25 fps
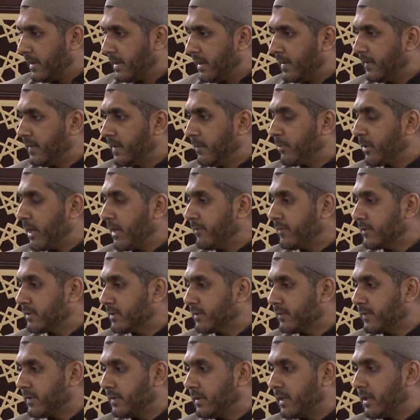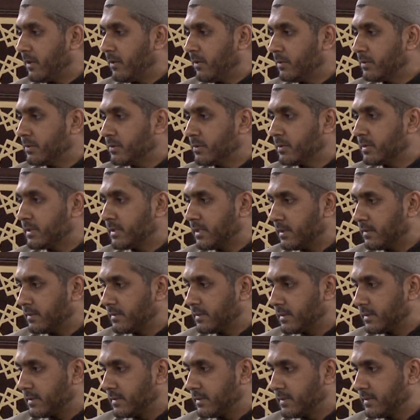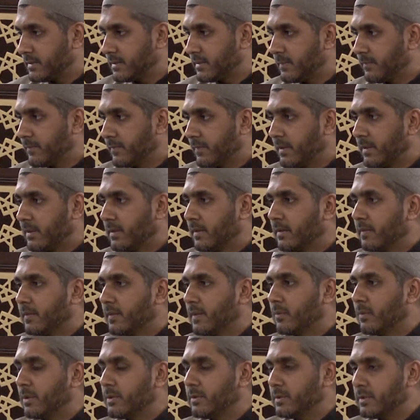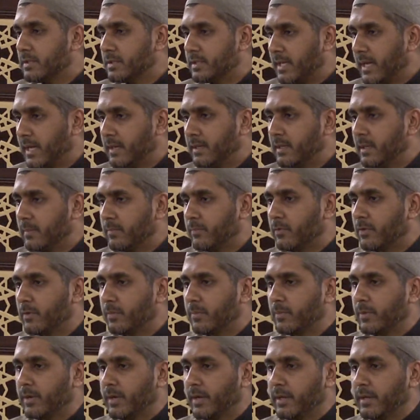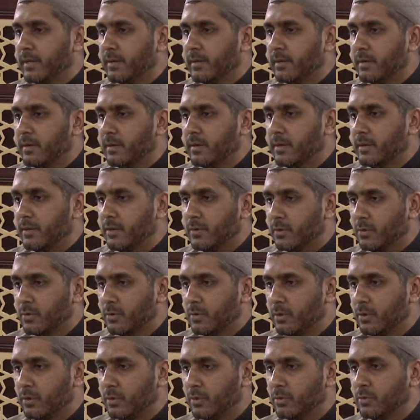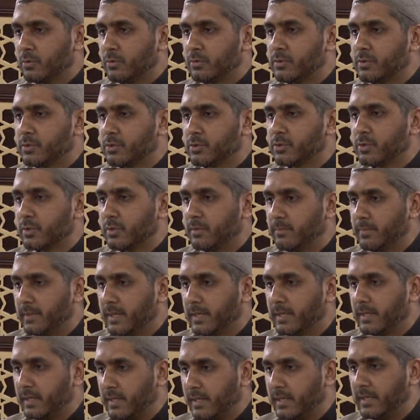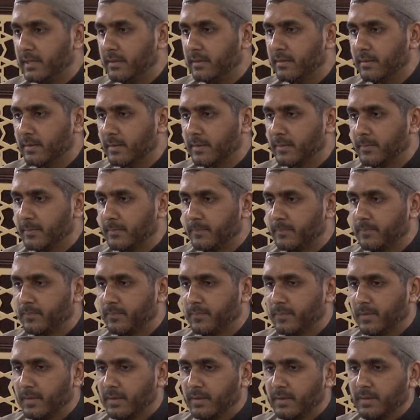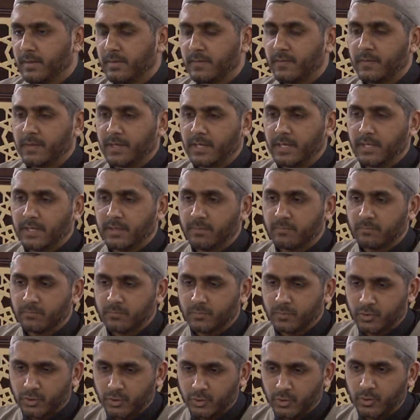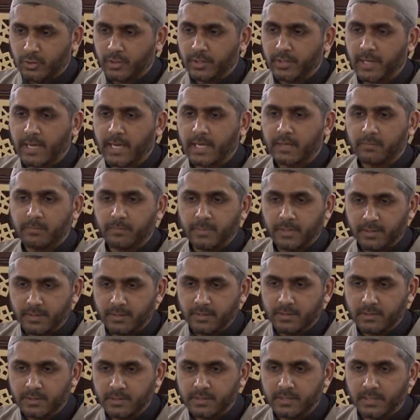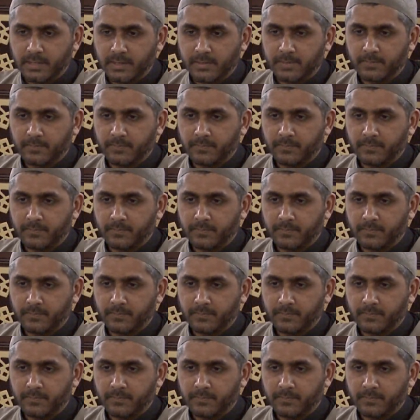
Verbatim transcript: And the Prophet of Allah also tells us that when you stand up for prayer, your clothes should be clean. They should not be dirty.